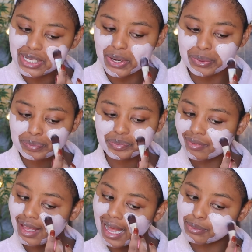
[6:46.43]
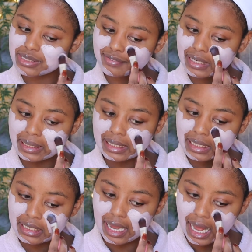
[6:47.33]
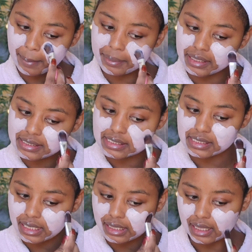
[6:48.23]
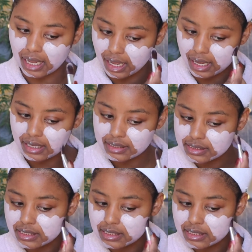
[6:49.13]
So I was very happy to see that,